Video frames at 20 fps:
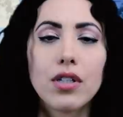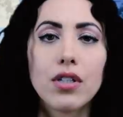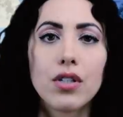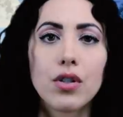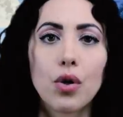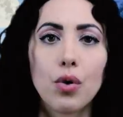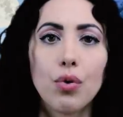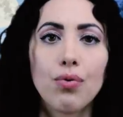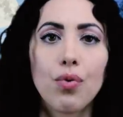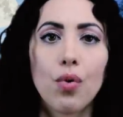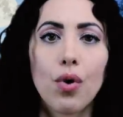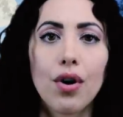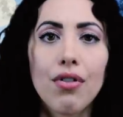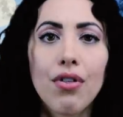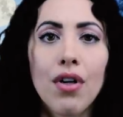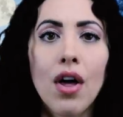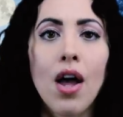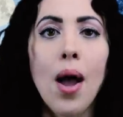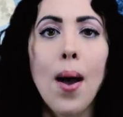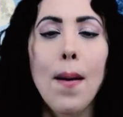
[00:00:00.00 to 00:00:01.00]
and so
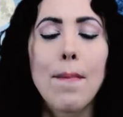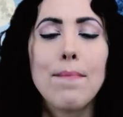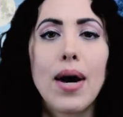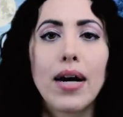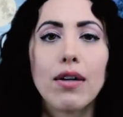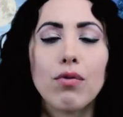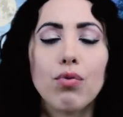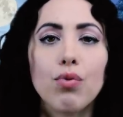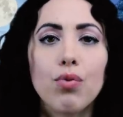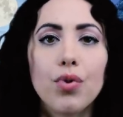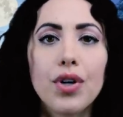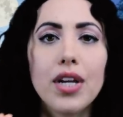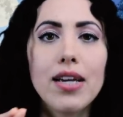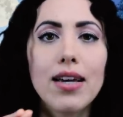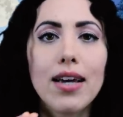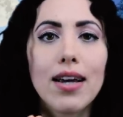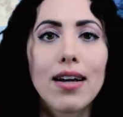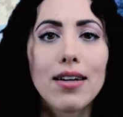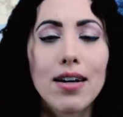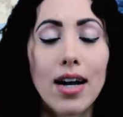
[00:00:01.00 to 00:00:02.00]
forth by
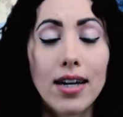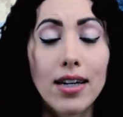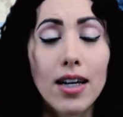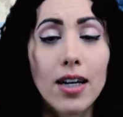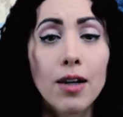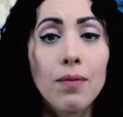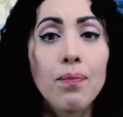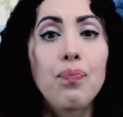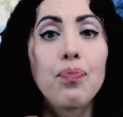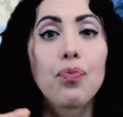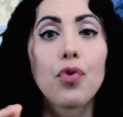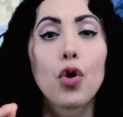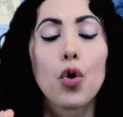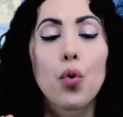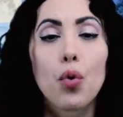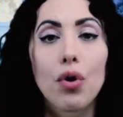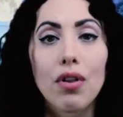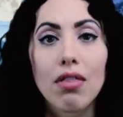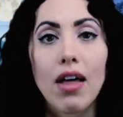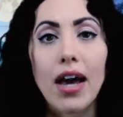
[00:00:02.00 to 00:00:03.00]
reigniting
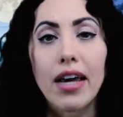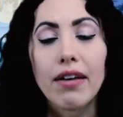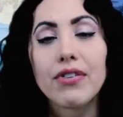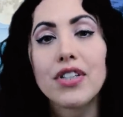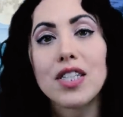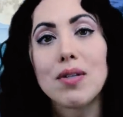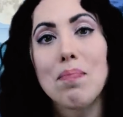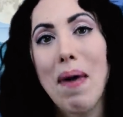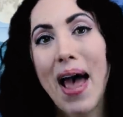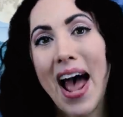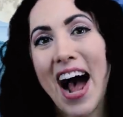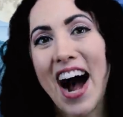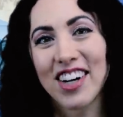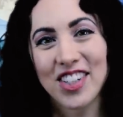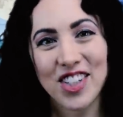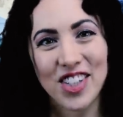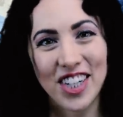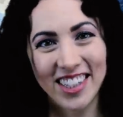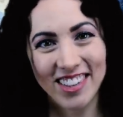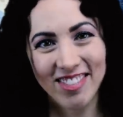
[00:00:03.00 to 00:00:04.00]
your life's
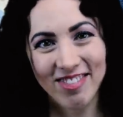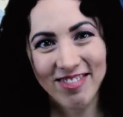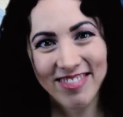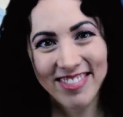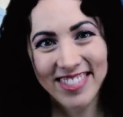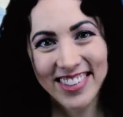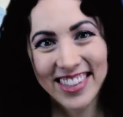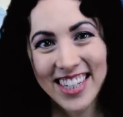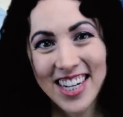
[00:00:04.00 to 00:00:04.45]
passion.